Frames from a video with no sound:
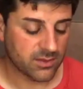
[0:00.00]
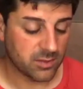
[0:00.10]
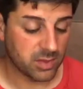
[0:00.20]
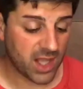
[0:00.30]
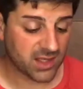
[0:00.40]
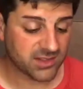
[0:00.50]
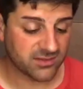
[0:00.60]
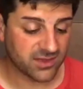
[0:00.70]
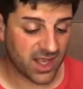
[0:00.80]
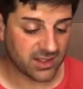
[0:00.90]
The blocks
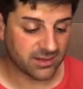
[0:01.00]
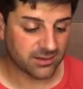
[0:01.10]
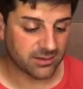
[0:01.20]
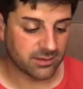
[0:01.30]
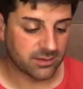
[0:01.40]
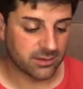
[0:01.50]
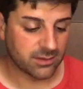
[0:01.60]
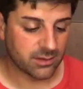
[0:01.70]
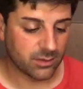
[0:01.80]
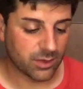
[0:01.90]
of light
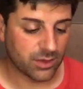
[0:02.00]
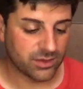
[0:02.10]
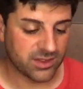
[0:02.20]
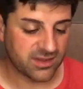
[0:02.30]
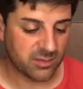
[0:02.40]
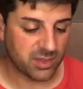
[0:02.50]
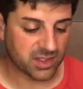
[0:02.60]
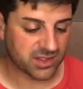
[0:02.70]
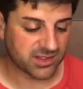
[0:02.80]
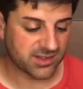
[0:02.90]
were only the
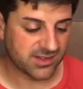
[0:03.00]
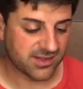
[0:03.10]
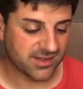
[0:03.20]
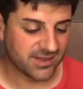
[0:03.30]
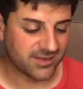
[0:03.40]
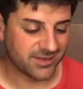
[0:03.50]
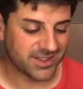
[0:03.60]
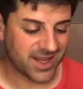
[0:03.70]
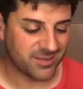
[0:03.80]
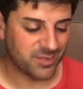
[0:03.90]
books
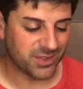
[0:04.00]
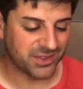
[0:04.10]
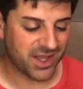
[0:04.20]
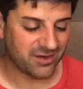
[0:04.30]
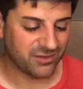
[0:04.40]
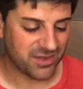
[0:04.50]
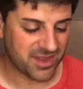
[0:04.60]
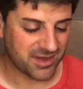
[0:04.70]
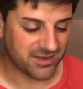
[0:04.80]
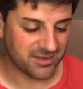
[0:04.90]
which I had pulled off
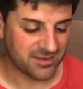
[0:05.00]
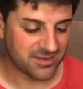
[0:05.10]
with it,